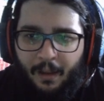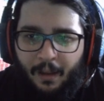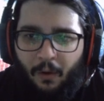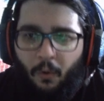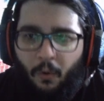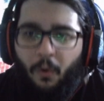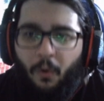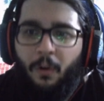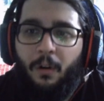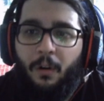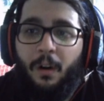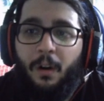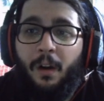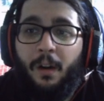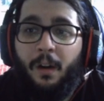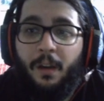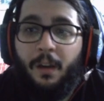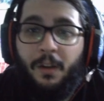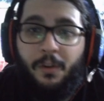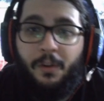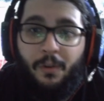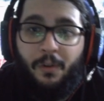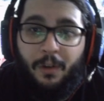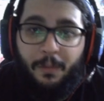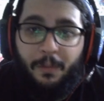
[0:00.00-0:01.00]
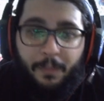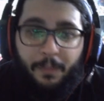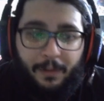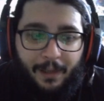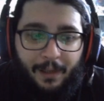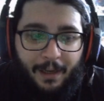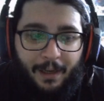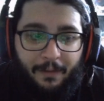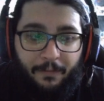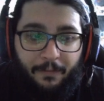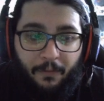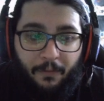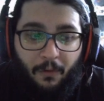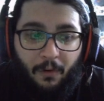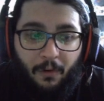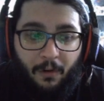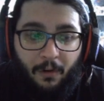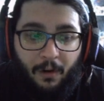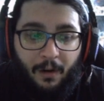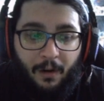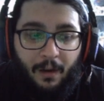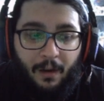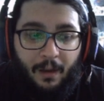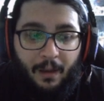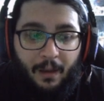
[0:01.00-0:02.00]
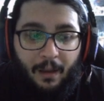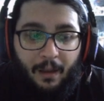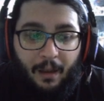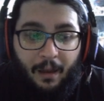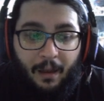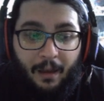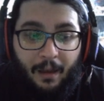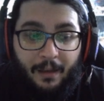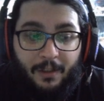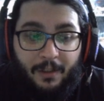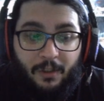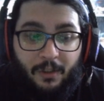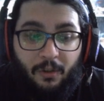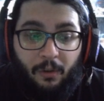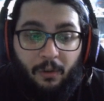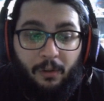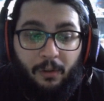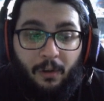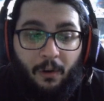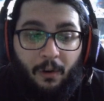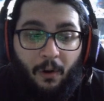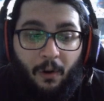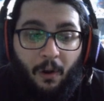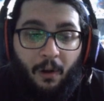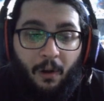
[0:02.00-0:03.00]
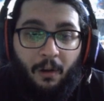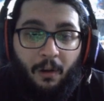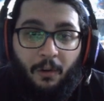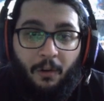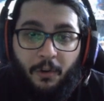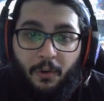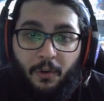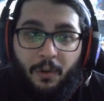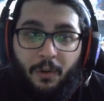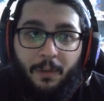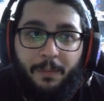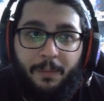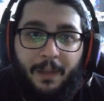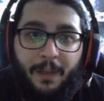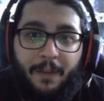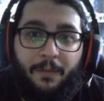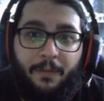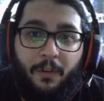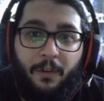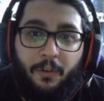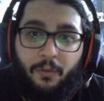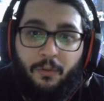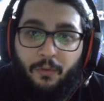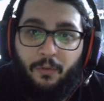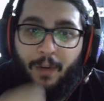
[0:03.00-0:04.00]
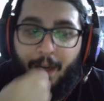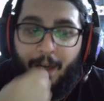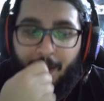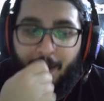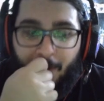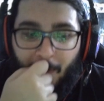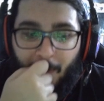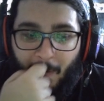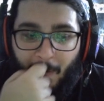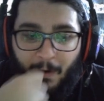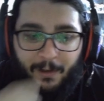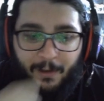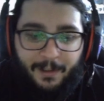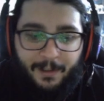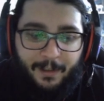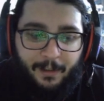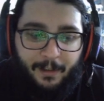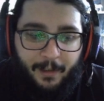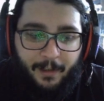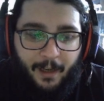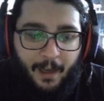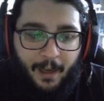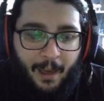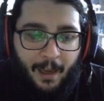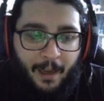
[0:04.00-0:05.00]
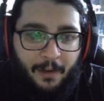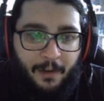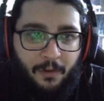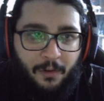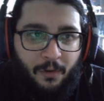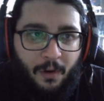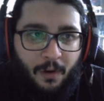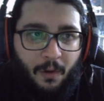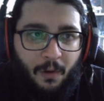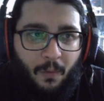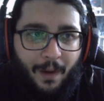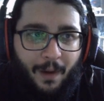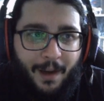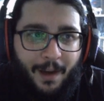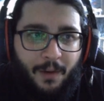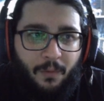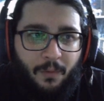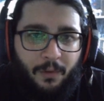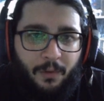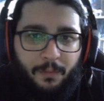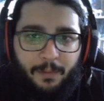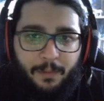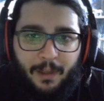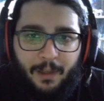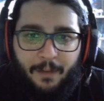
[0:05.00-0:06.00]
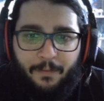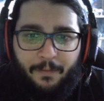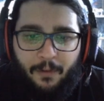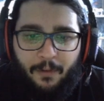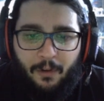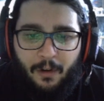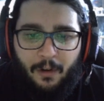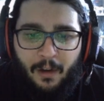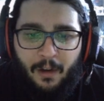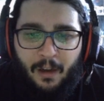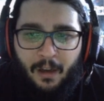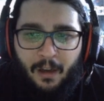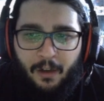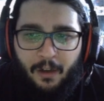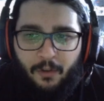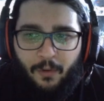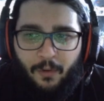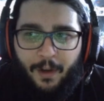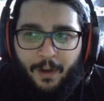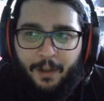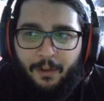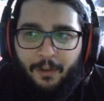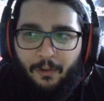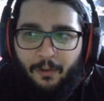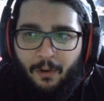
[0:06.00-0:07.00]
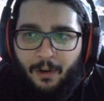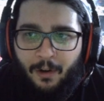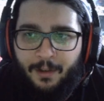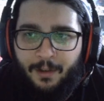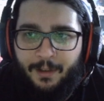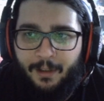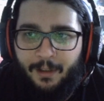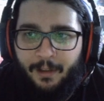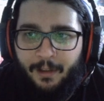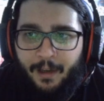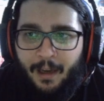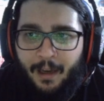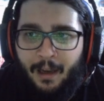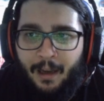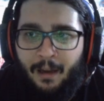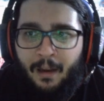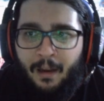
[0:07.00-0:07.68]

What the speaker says: Or you could play for you could play for Traitor Auxilia. And you know why you would play for Traitor Auxilia?